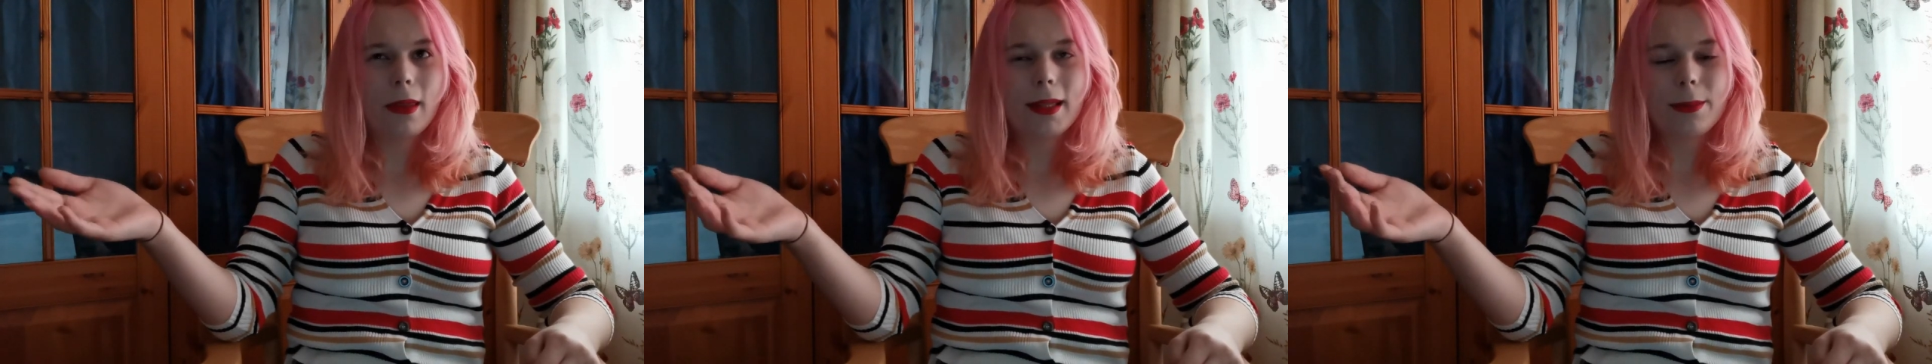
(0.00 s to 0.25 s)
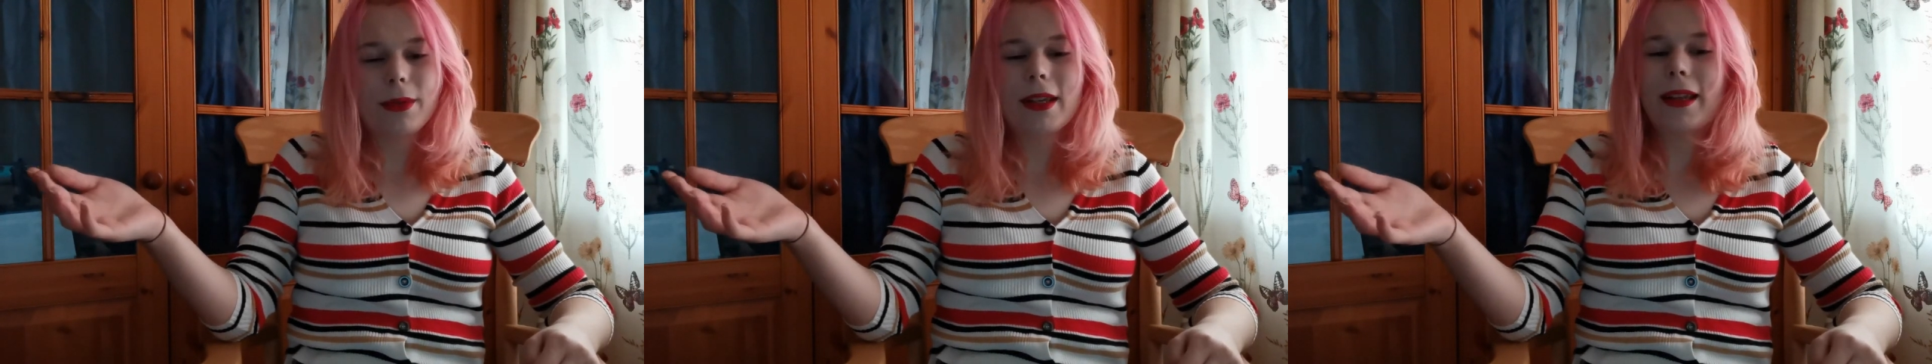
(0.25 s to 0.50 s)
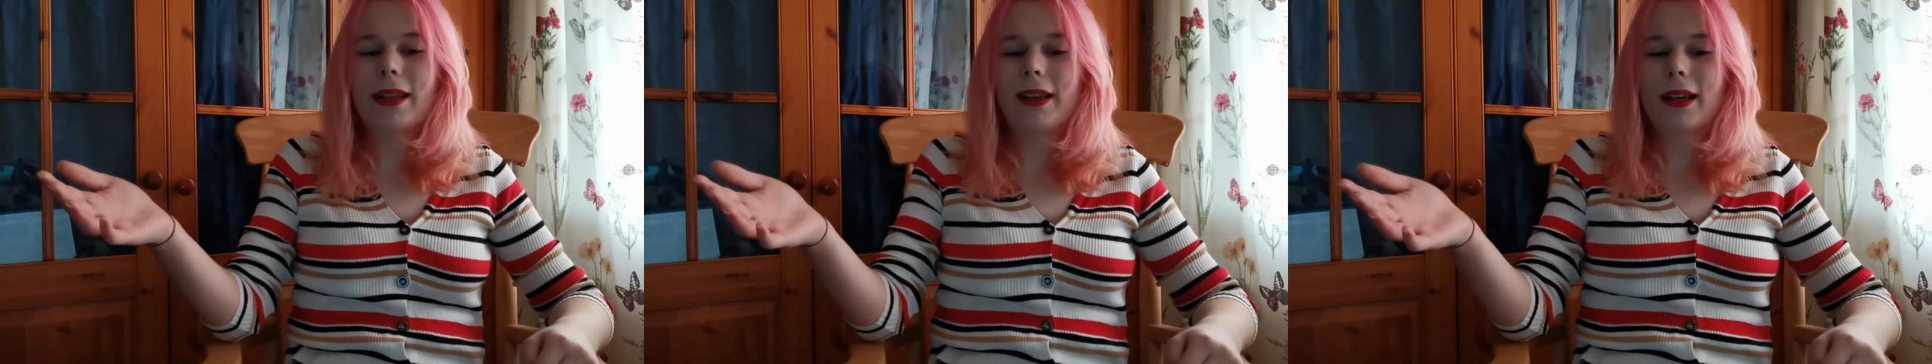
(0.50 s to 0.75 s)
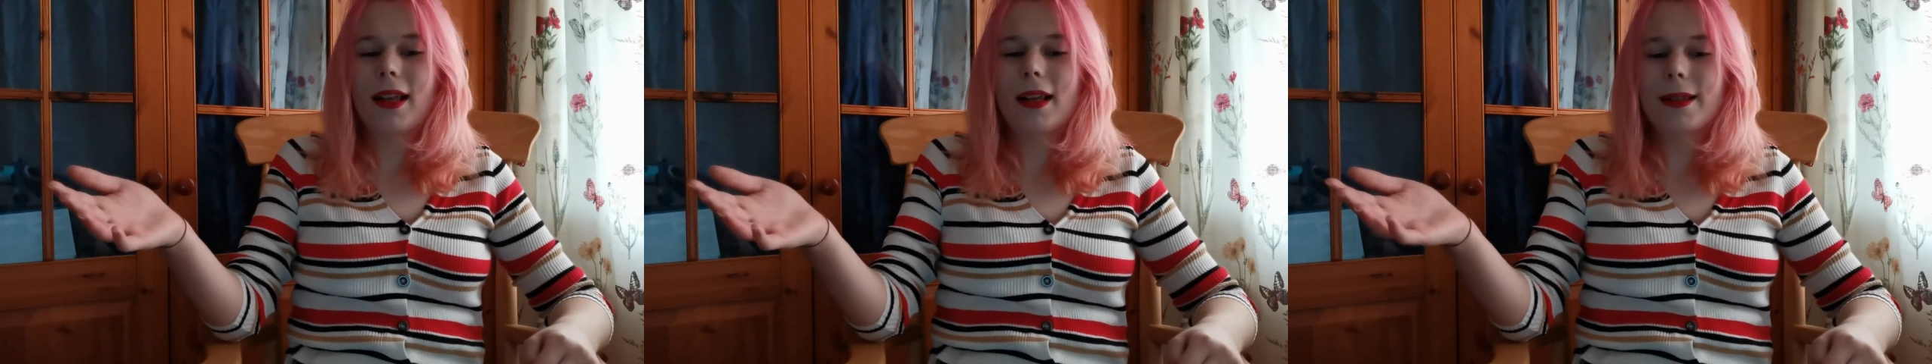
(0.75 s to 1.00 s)
this
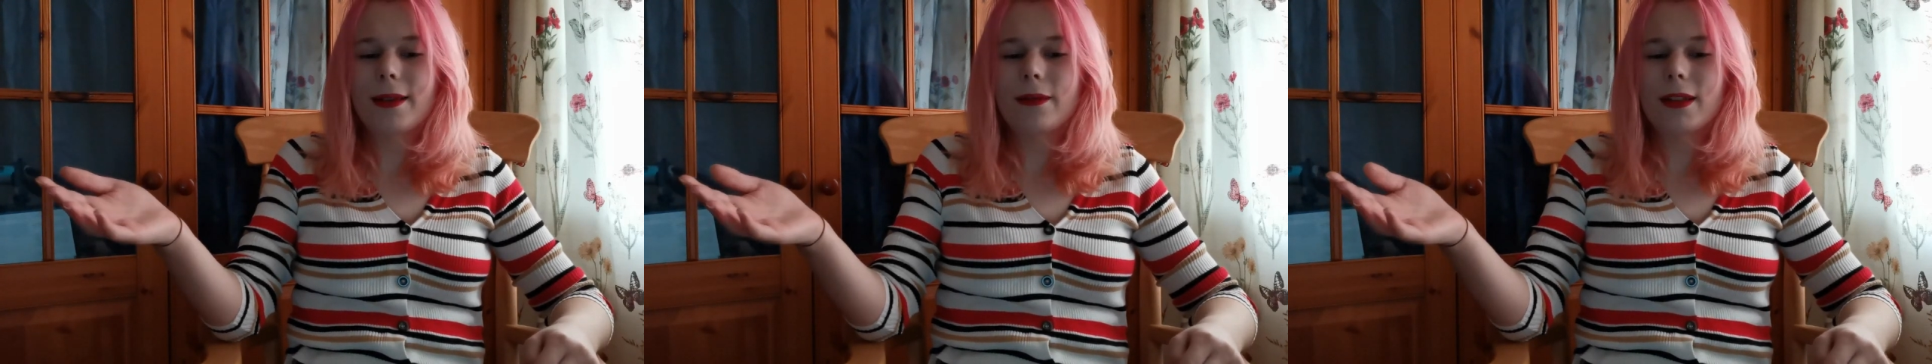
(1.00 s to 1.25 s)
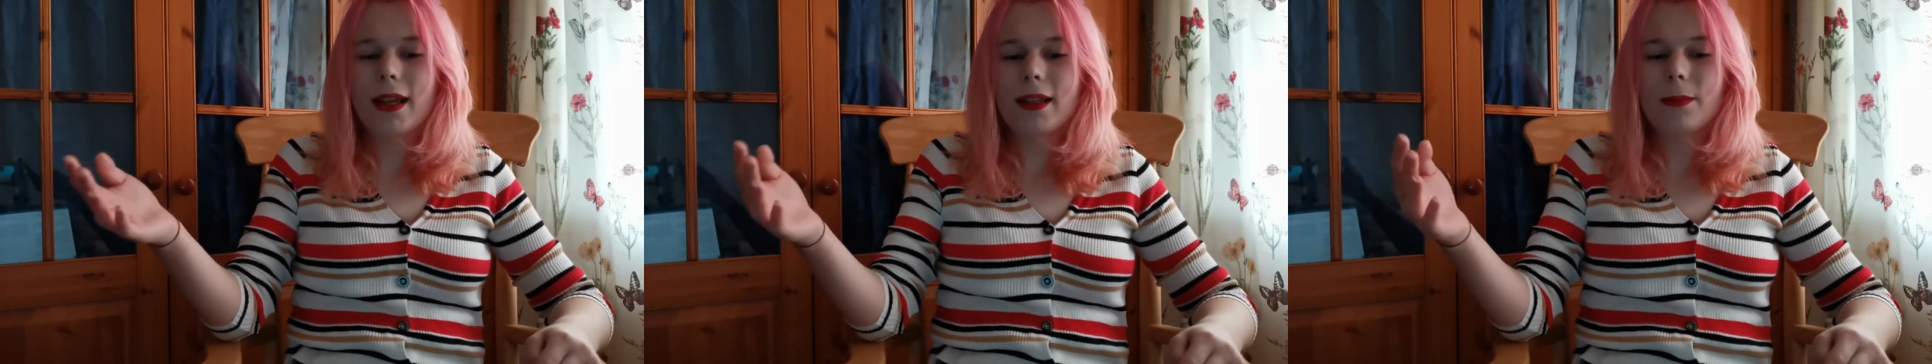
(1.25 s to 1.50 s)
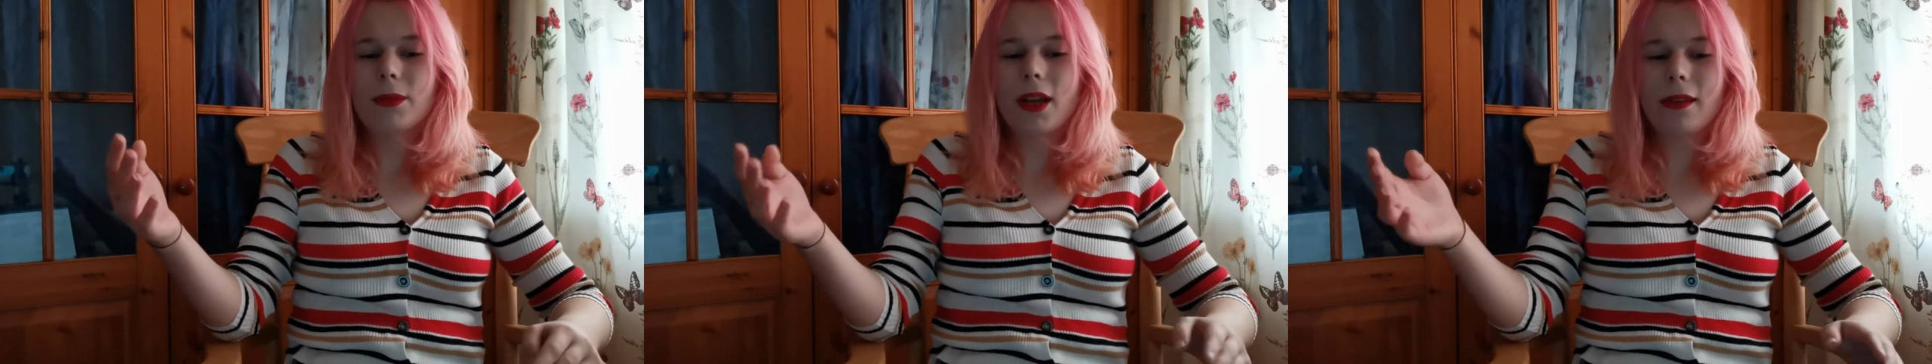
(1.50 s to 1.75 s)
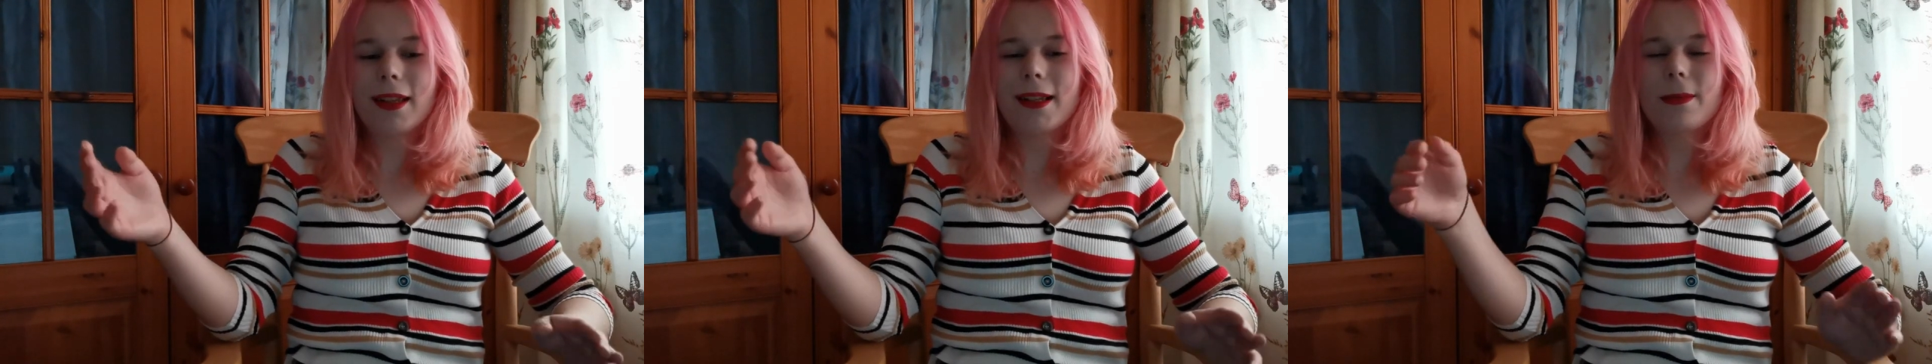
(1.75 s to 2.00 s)
particular class have turned up nothing